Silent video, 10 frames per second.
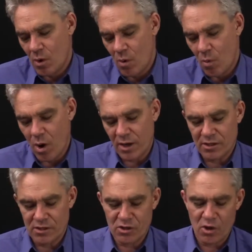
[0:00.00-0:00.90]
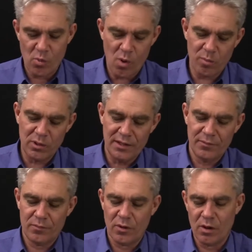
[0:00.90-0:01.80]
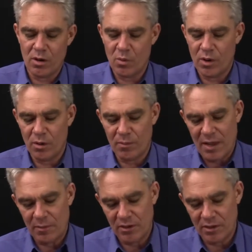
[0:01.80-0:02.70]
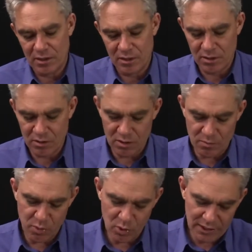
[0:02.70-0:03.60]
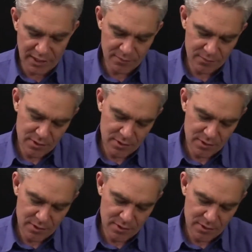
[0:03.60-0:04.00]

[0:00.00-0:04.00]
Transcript: Why is it so wobbly? Oh well, maybe the pulley.